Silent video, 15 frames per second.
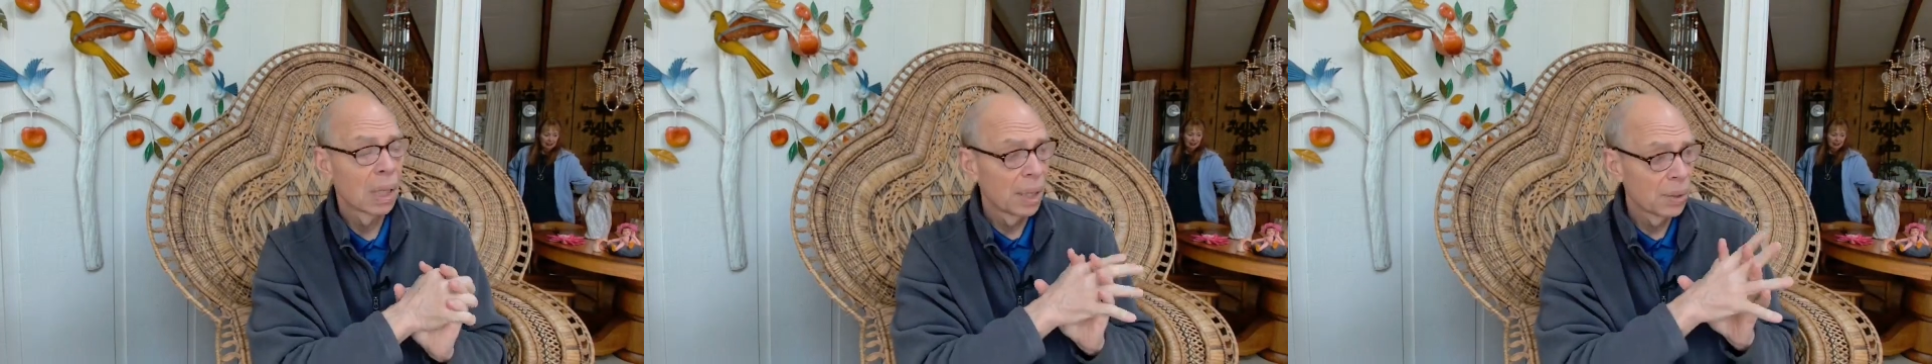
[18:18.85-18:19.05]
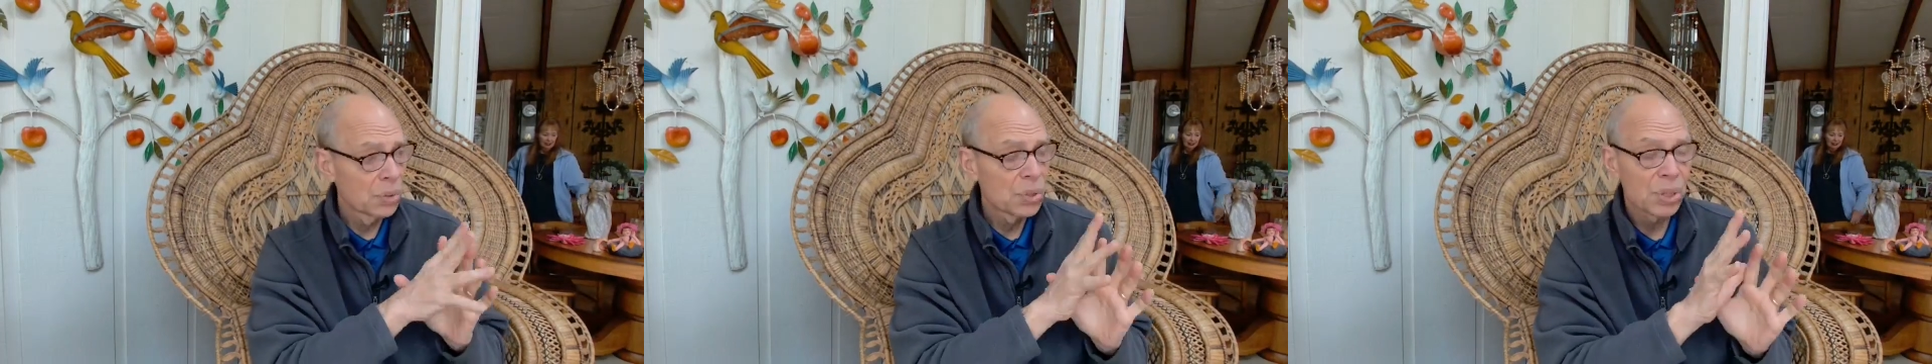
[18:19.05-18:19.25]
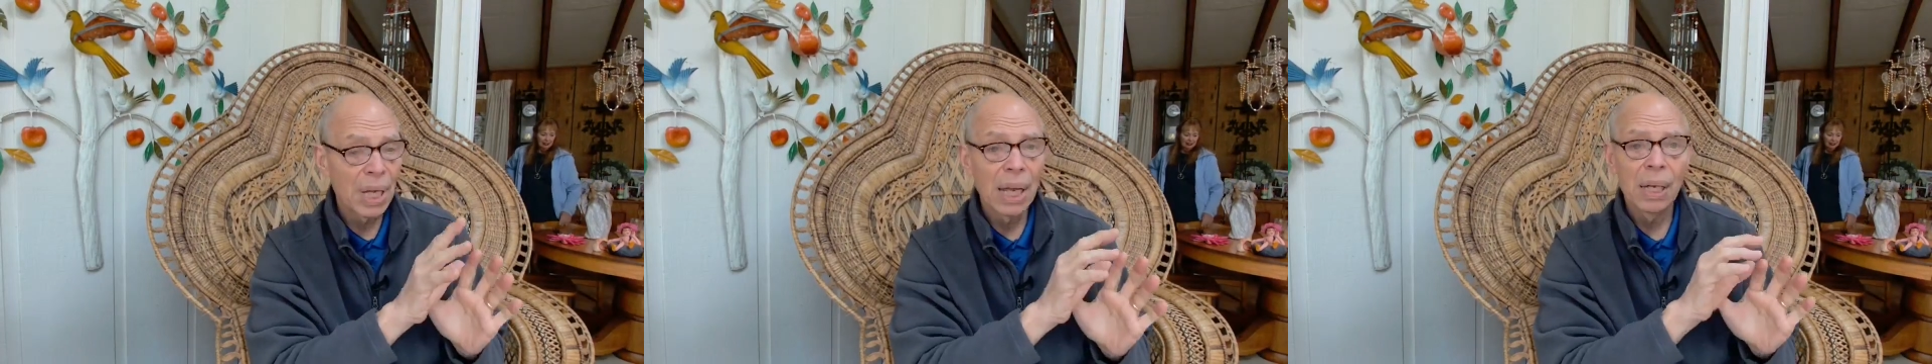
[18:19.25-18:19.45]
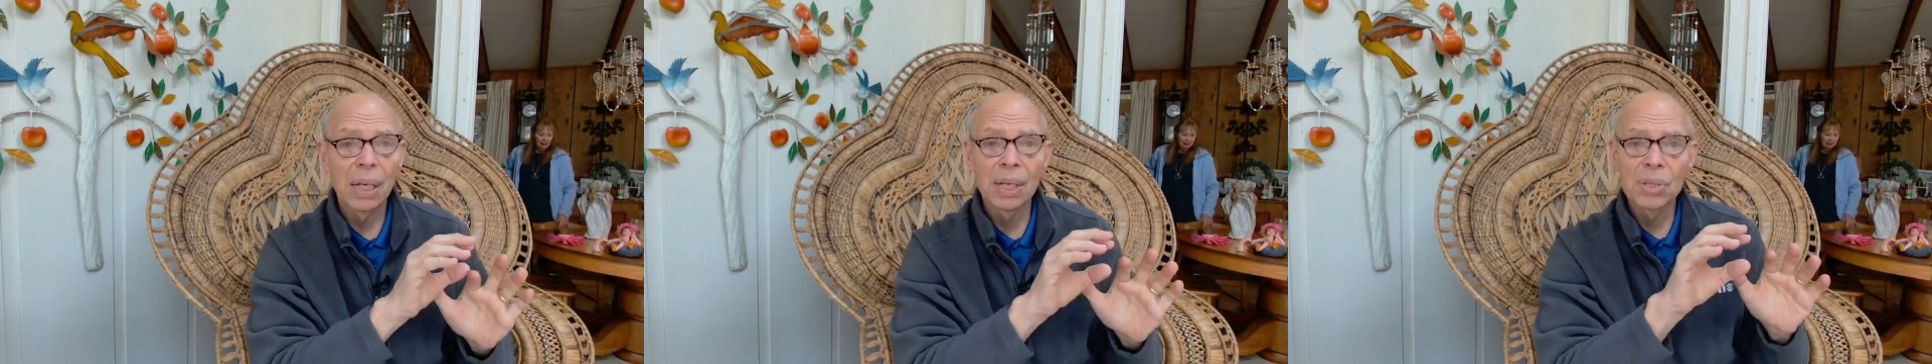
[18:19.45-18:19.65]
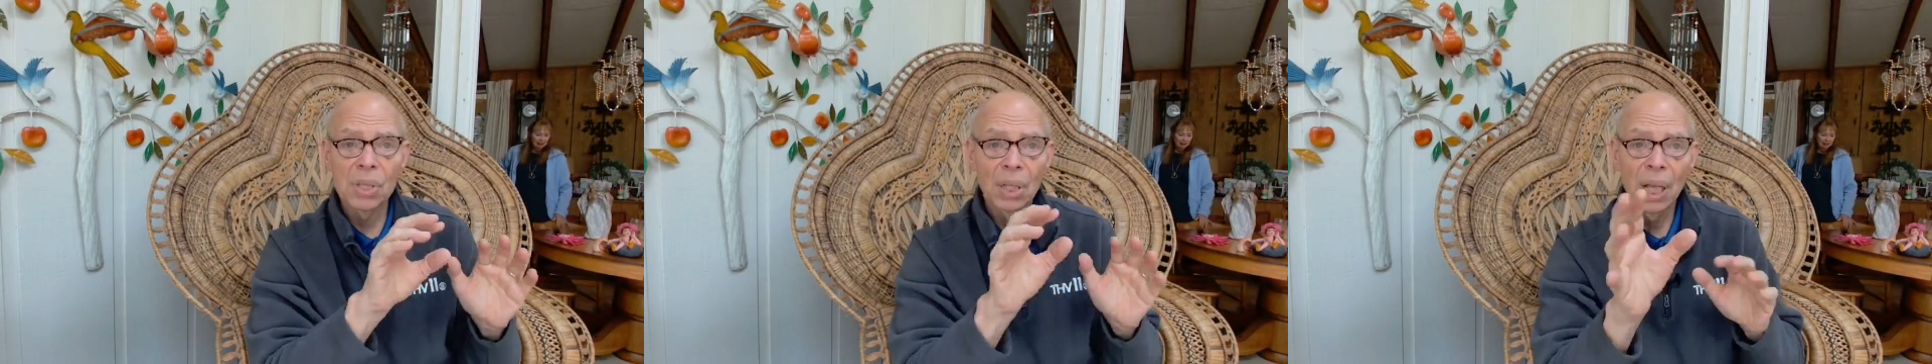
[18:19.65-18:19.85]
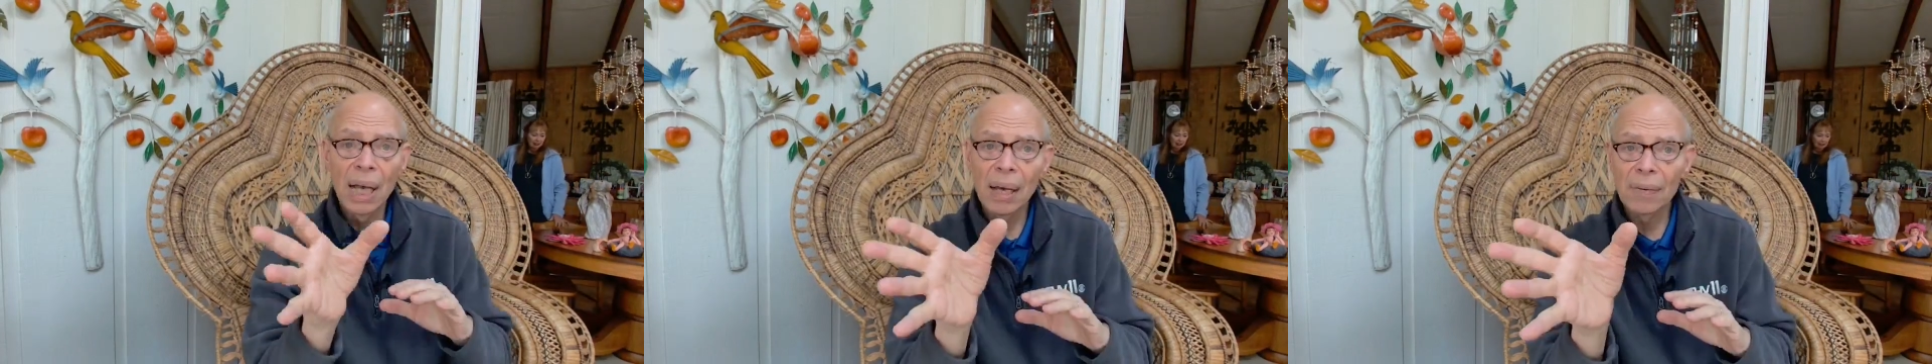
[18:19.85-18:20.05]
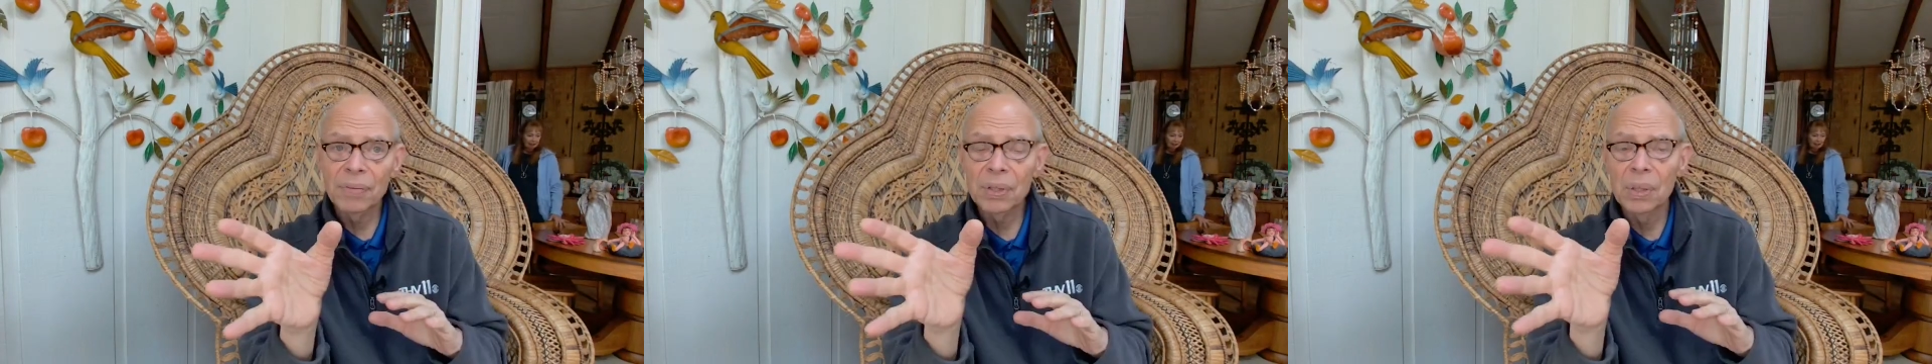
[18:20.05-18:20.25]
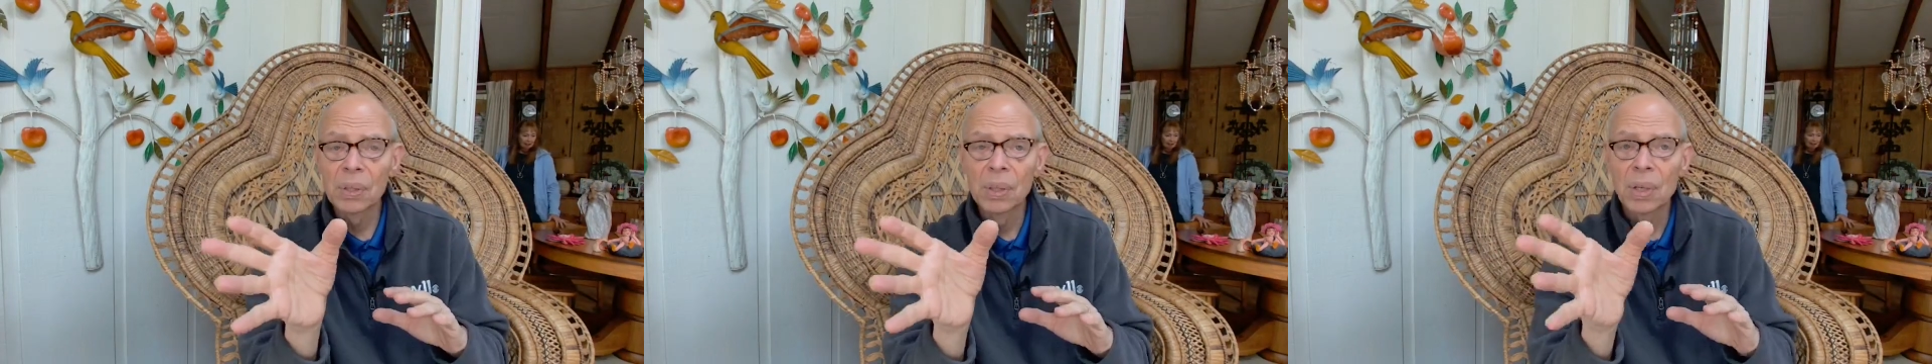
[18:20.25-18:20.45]
I understand has
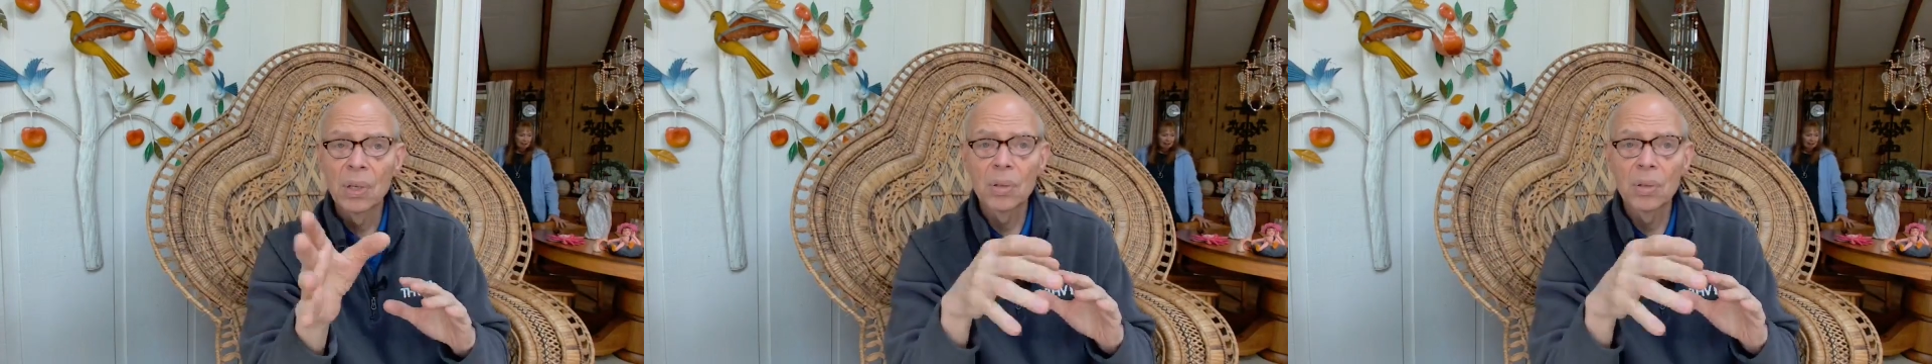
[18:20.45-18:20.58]
left